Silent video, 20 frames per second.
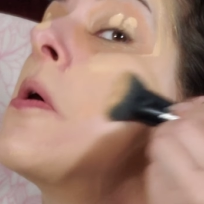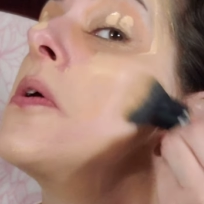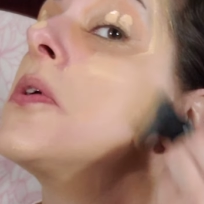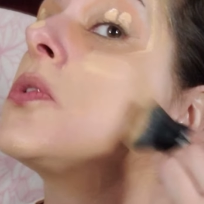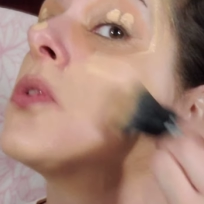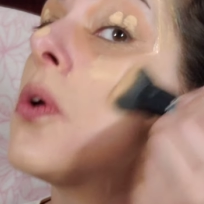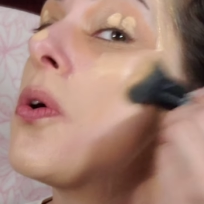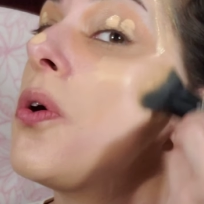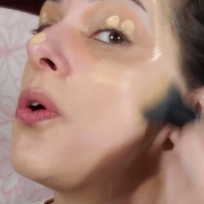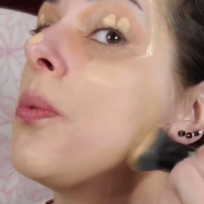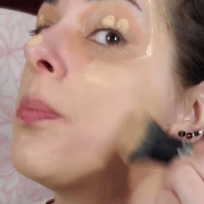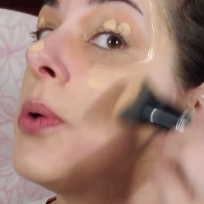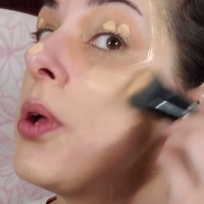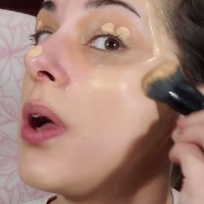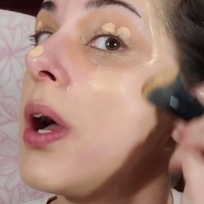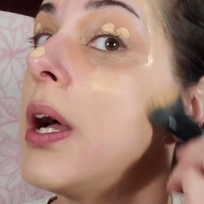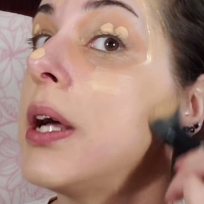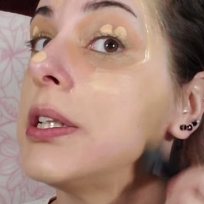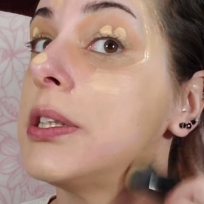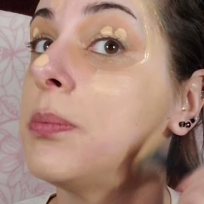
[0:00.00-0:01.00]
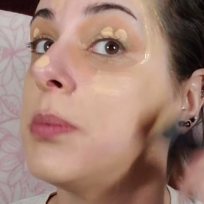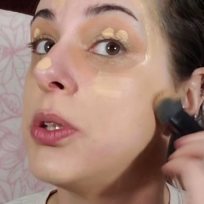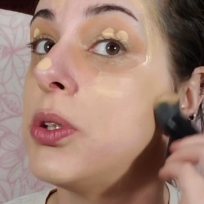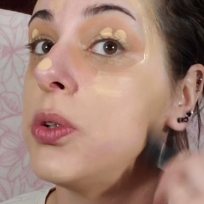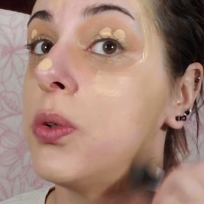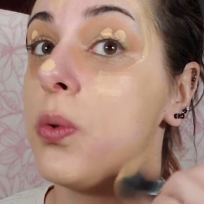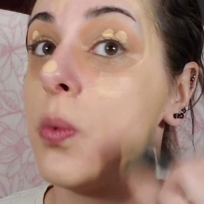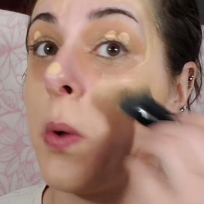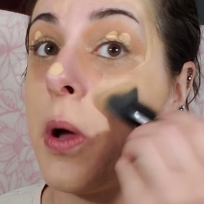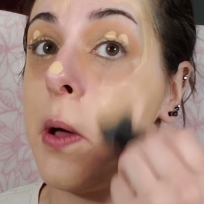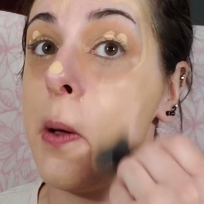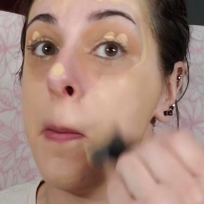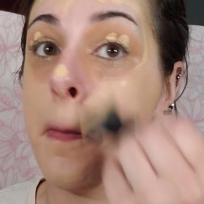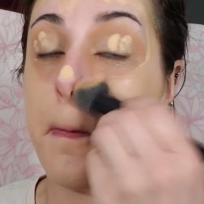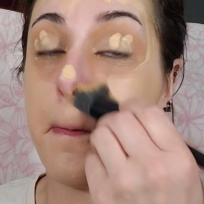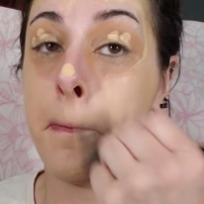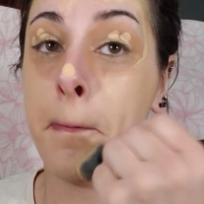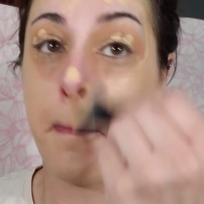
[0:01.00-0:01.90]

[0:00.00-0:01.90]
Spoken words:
So I hope you guys have been doing well.